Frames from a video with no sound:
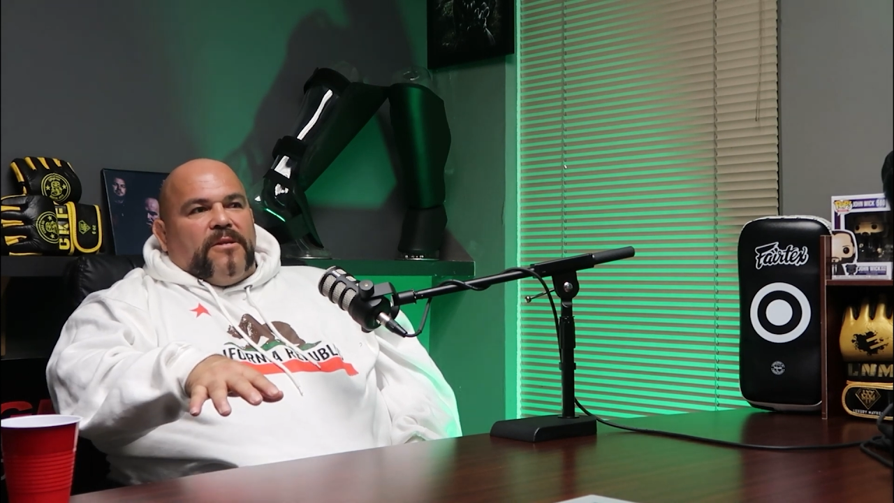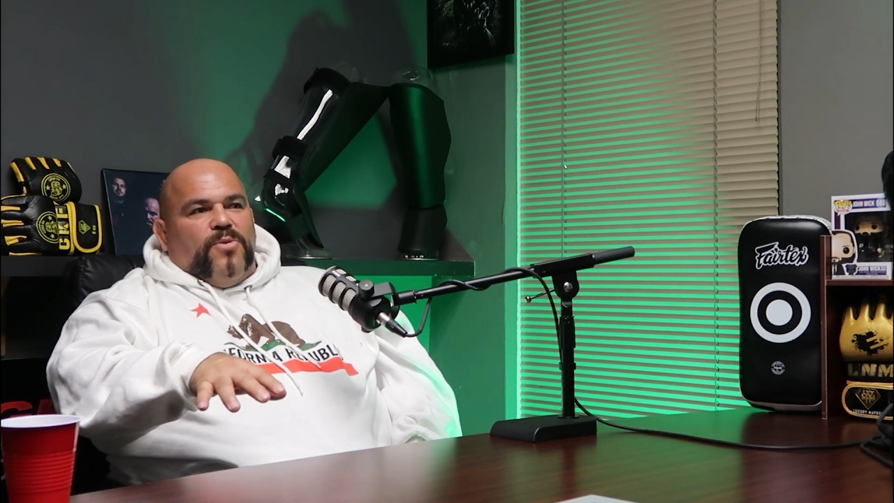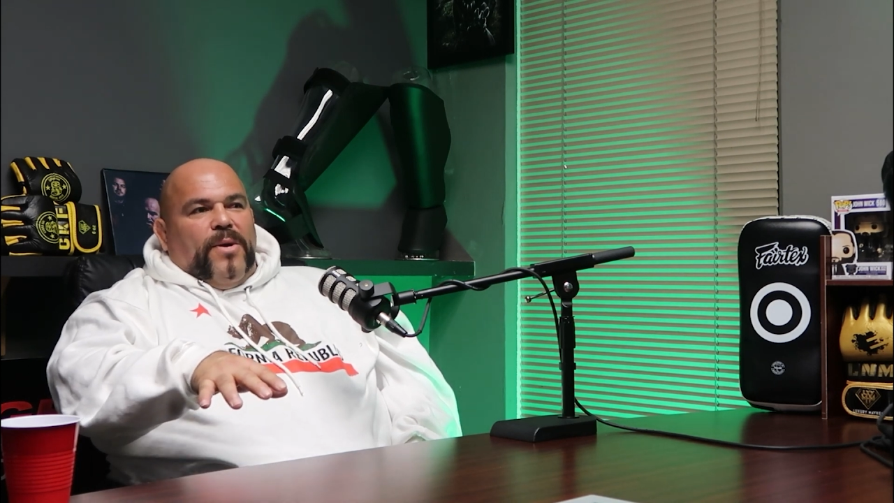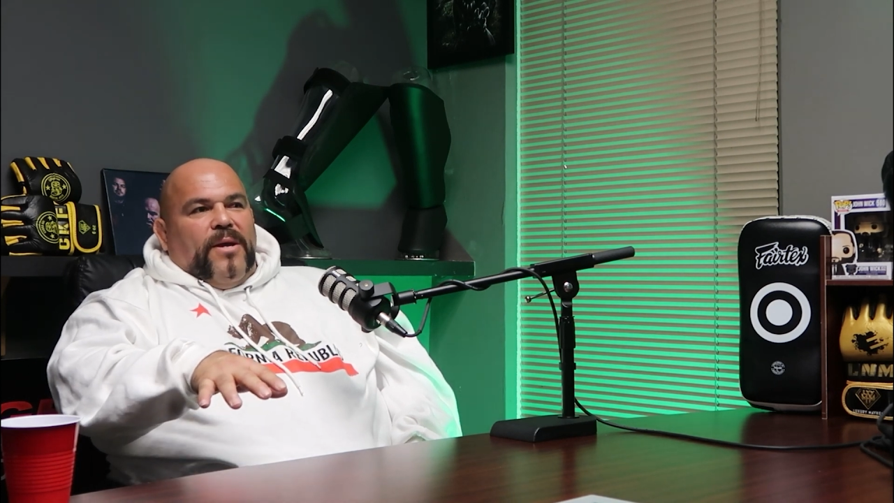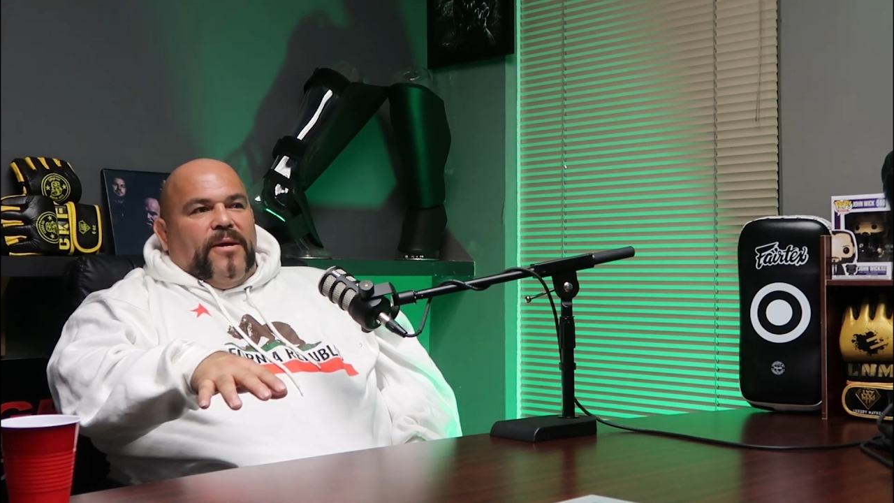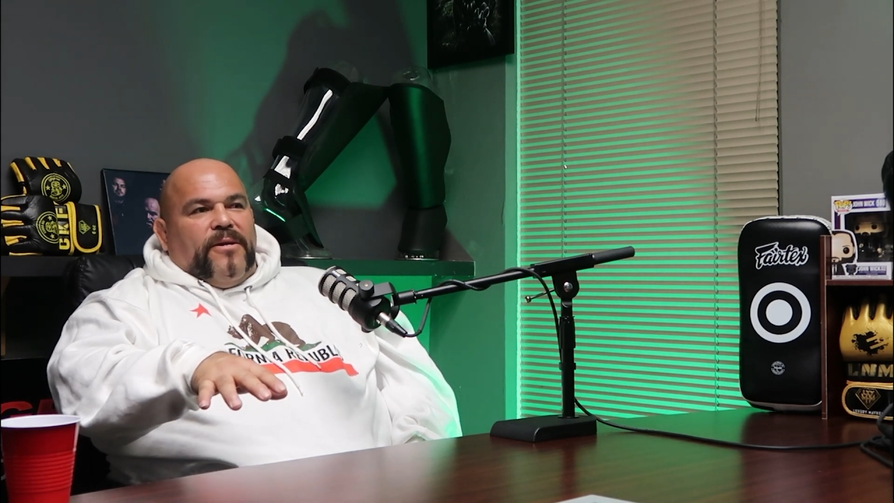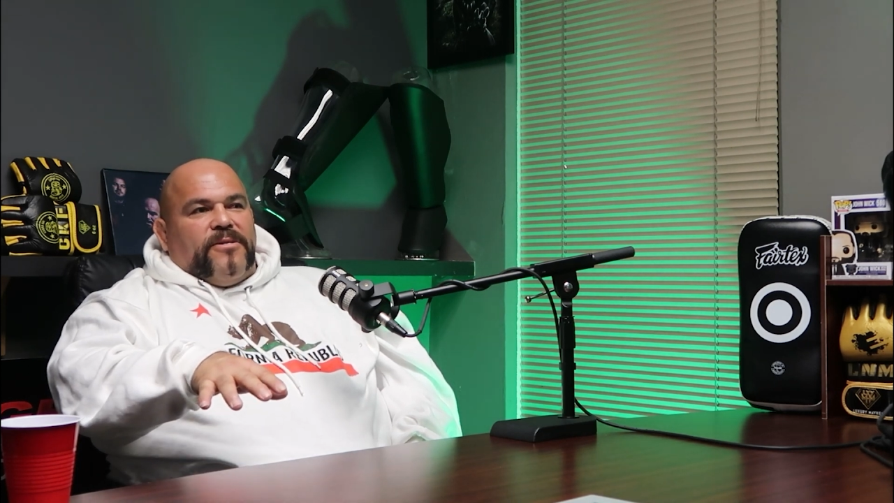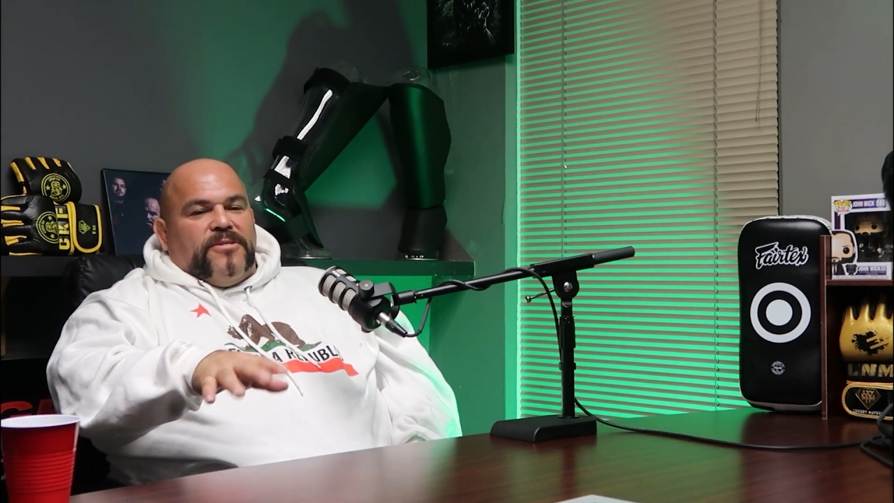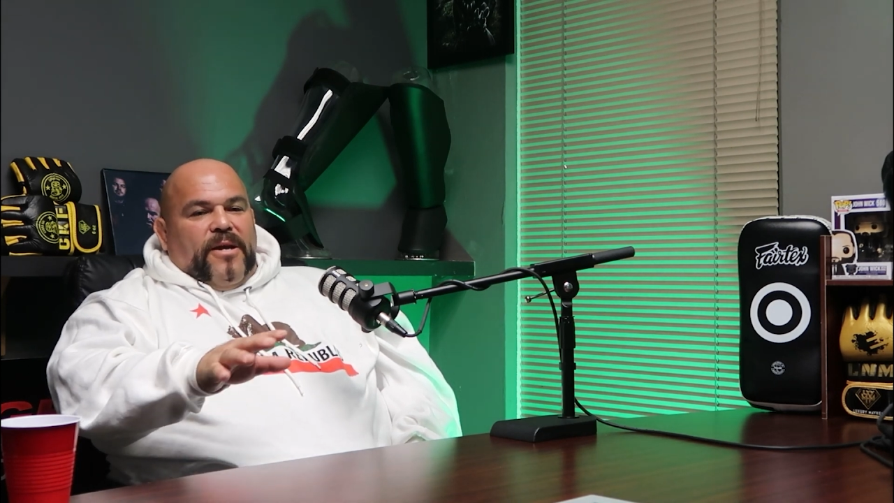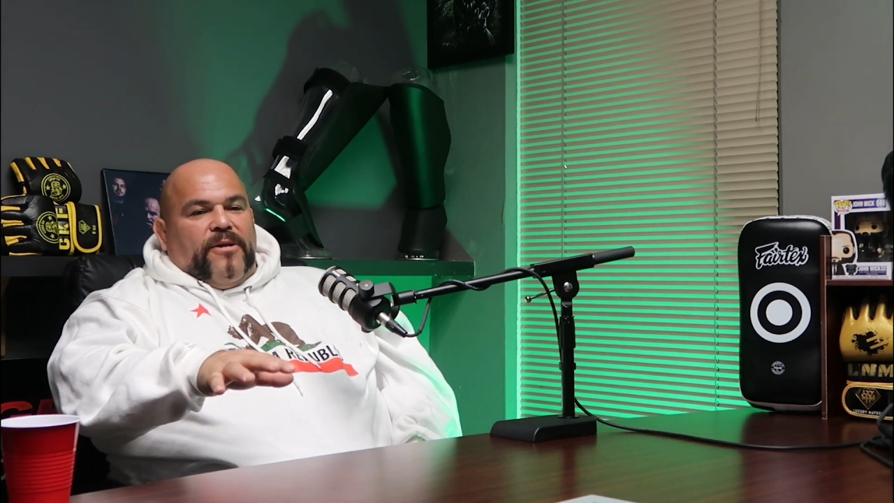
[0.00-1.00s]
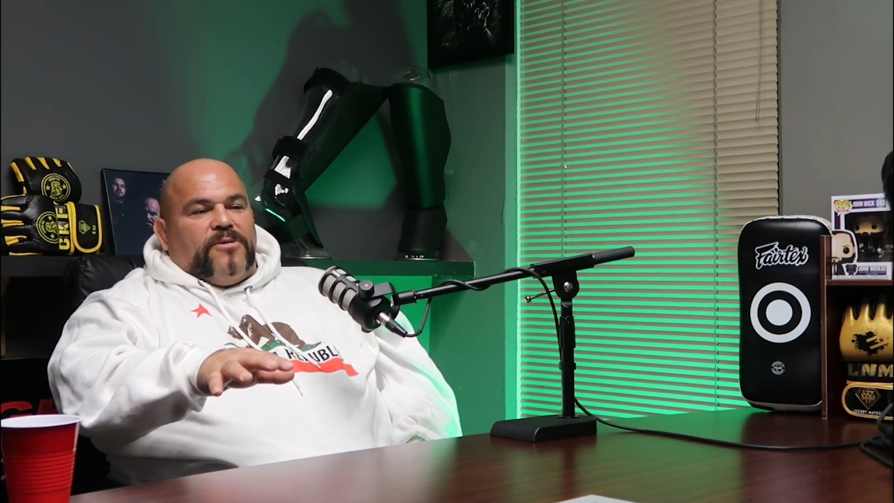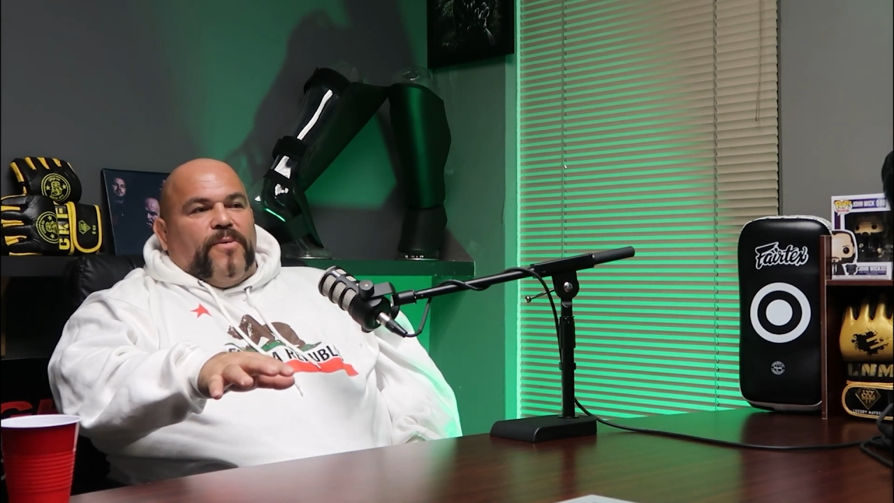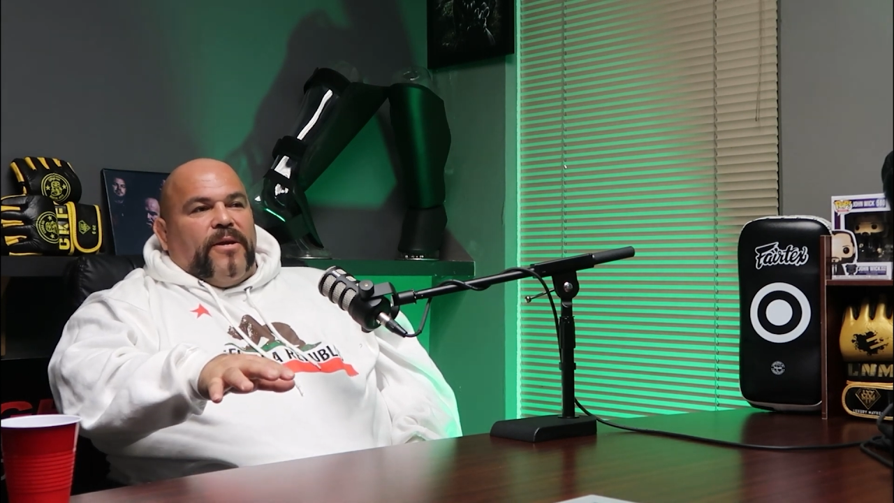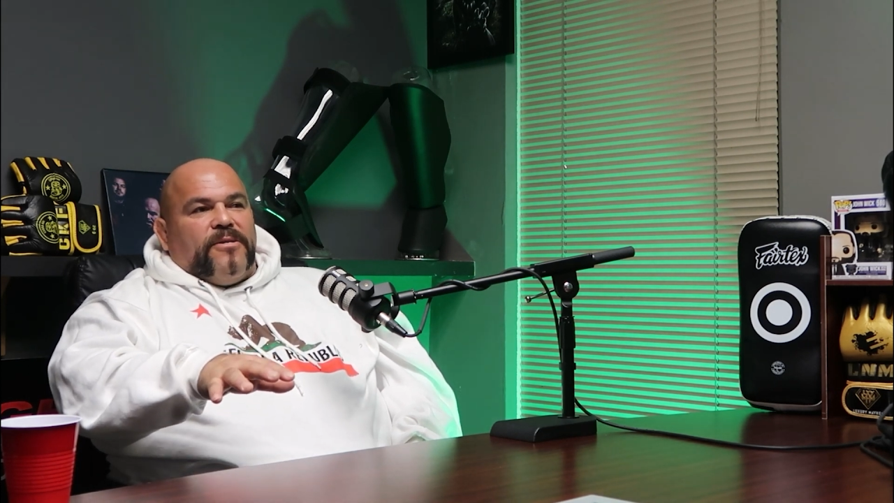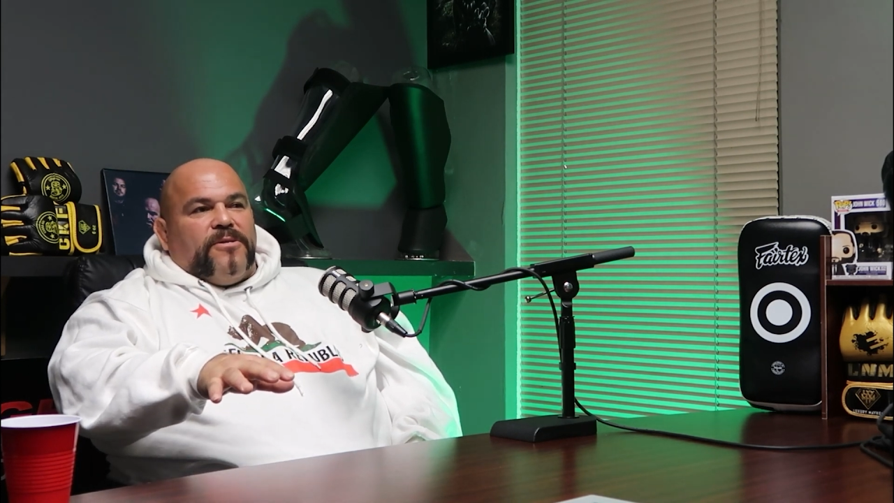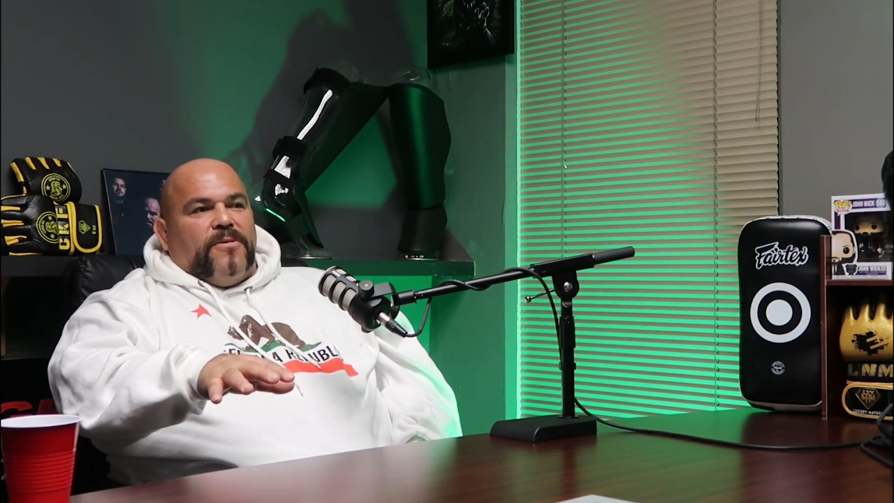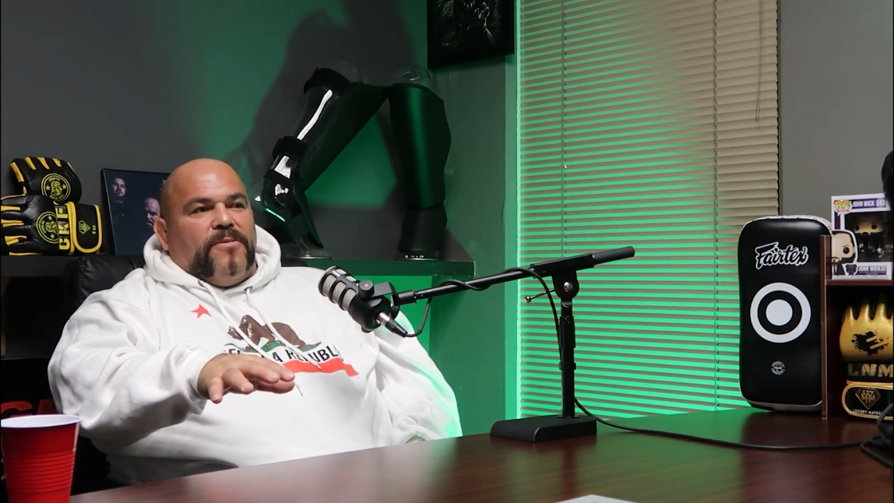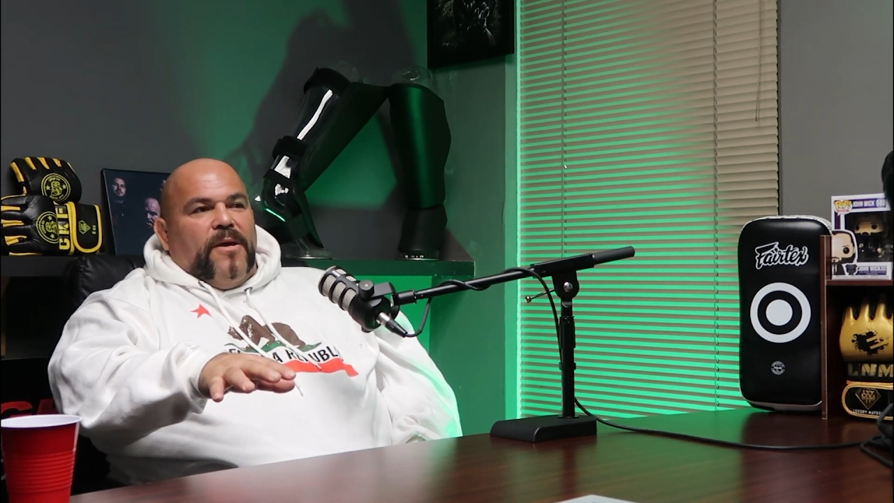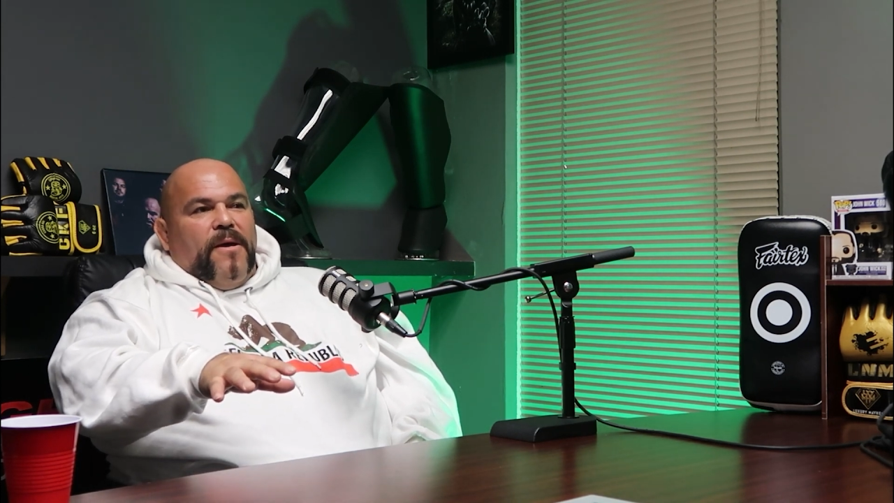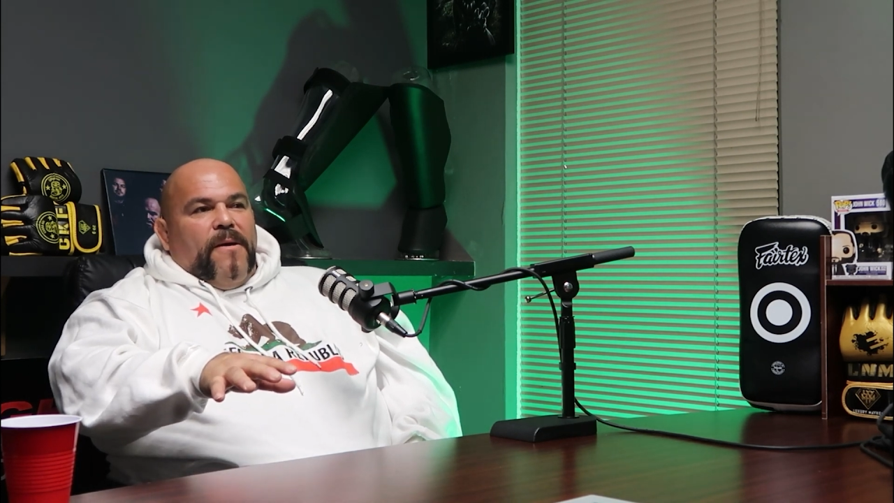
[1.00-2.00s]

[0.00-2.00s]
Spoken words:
20 years and you're 20 years old,